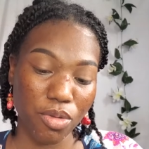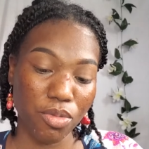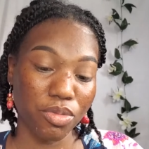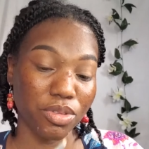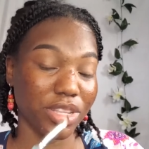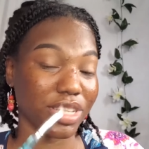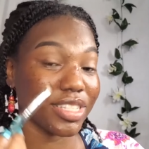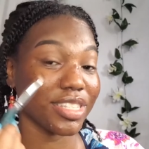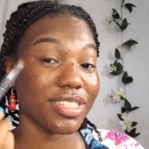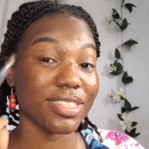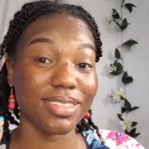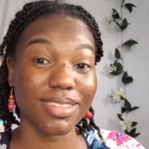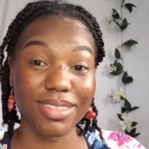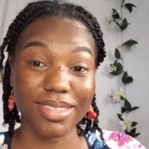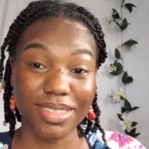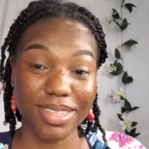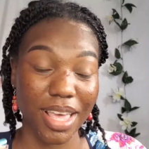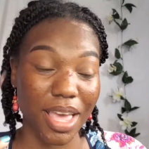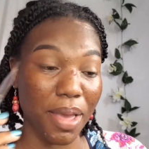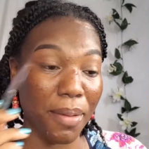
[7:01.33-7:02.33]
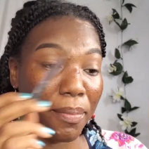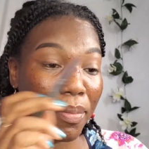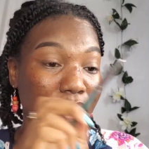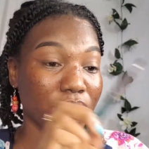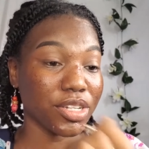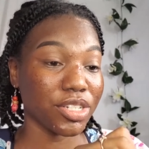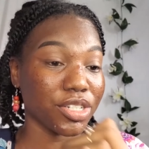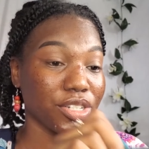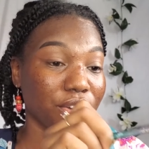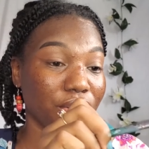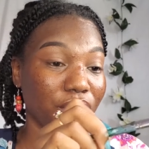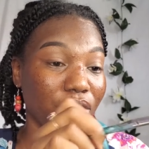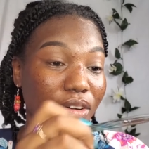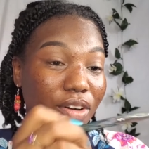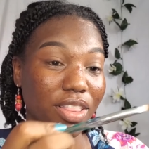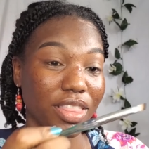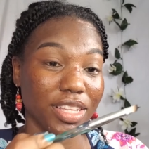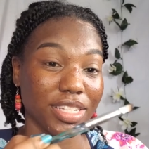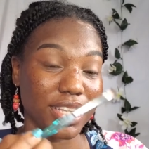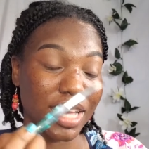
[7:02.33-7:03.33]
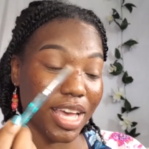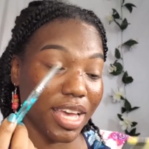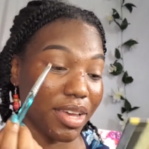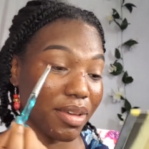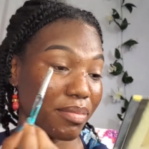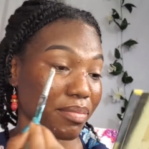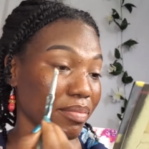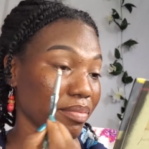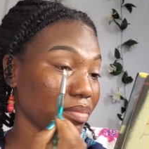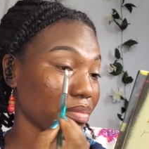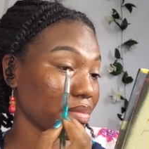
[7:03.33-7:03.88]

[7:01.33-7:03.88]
this is the same brush all the time.